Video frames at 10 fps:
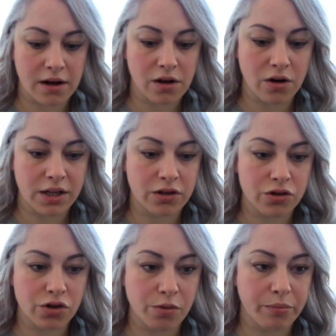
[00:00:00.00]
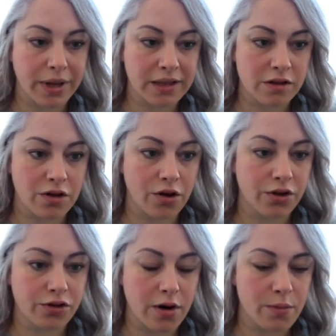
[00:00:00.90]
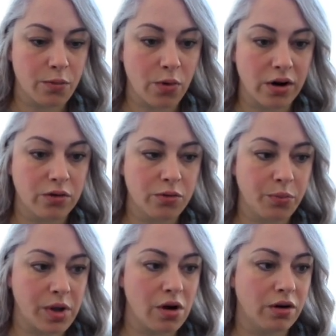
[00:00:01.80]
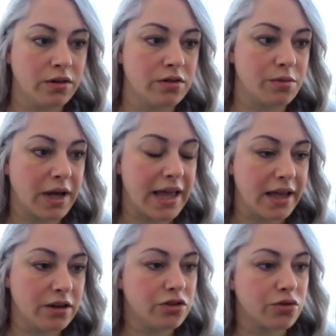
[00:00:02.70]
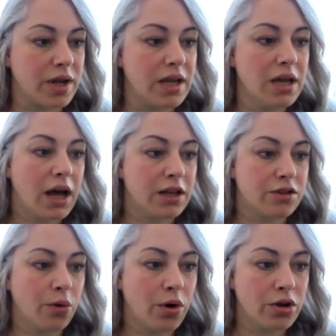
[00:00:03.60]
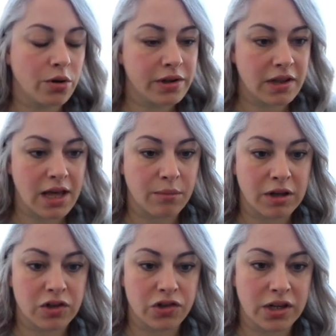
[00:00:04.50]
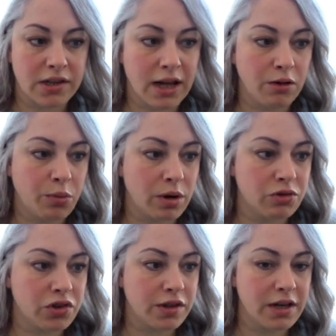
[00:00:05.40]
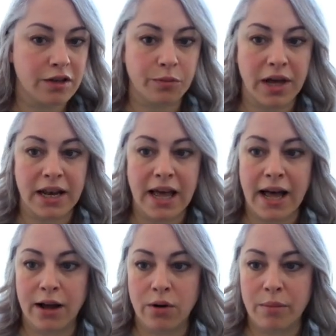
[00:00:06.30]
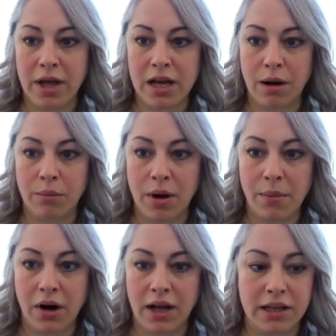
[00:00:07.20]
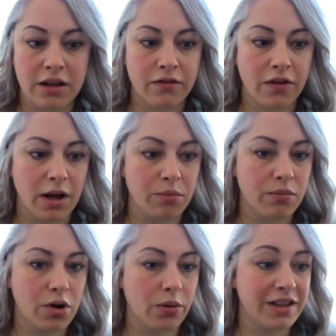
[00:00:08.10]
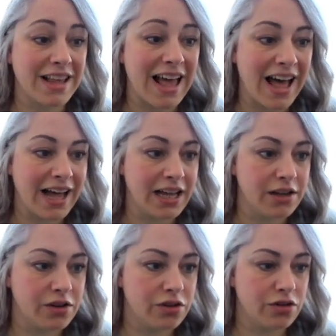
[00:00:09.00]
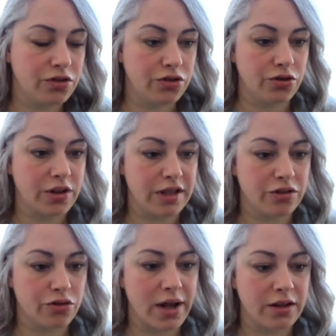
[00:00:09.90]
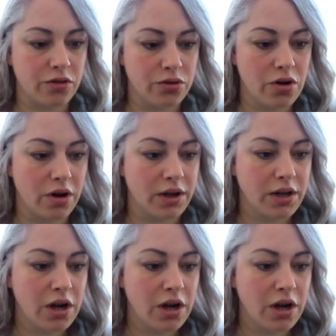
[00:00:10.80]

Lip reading: got into months ago, so I'm well beyond my entry. So I won't go into that much detail, but I'm just going to explain how do I make up my mind if I'm going to add to these trades or not.